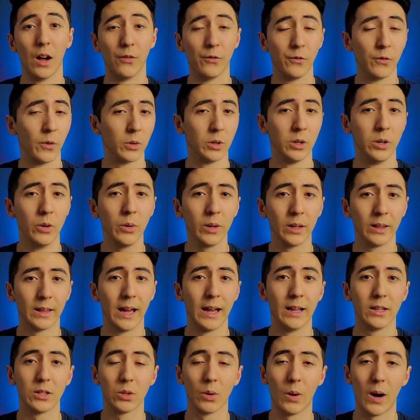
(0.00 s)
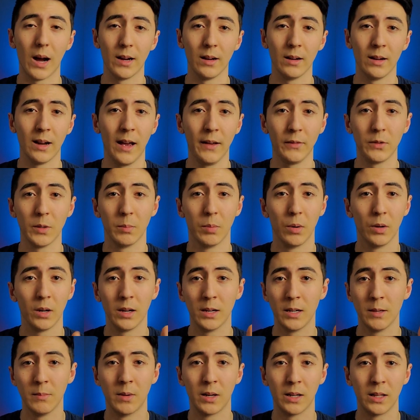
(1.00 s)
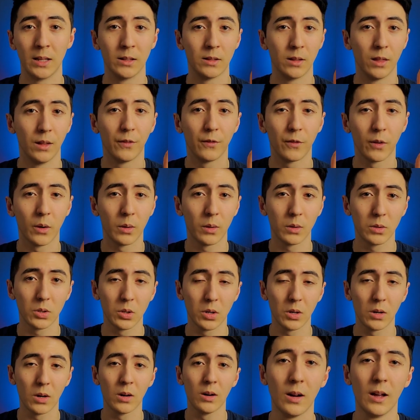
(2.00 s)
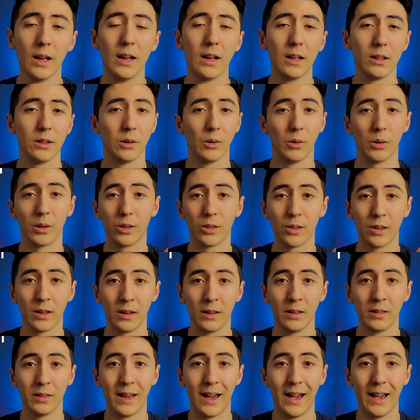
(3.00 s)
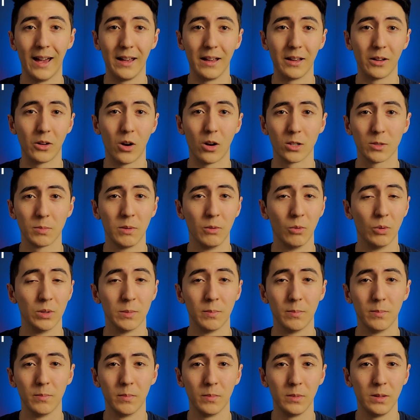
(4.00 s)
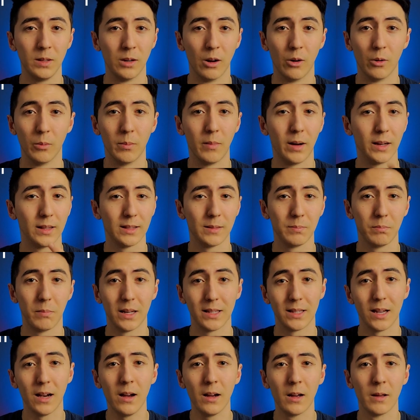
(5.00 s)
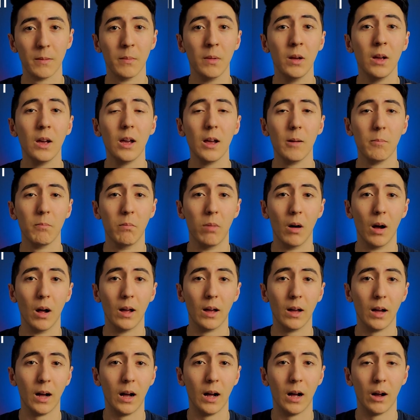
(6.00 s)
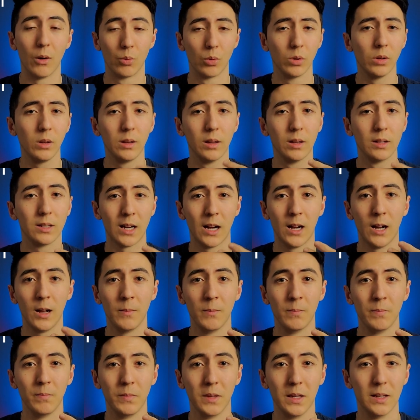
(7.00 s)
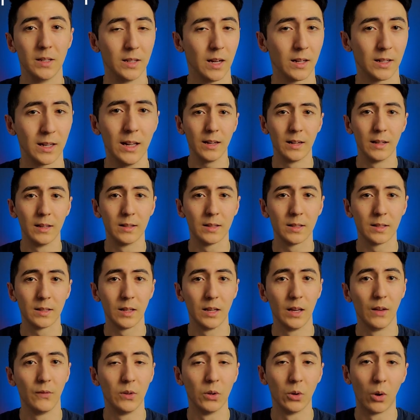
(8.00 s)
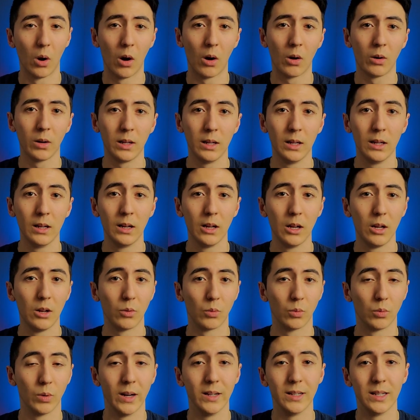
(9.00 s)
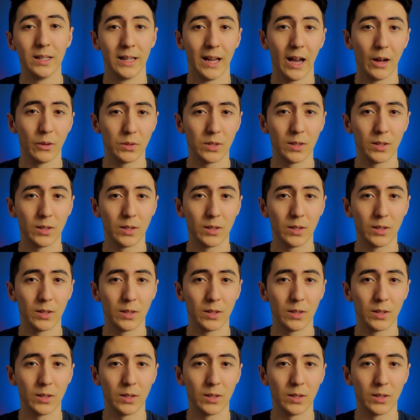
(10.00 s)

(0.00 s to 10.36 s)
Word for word: for doing that. So I didn't have to put any money into the furniture. The only thing that it cost me was, you know, my time, but really the time is, again, it's if you're already renting out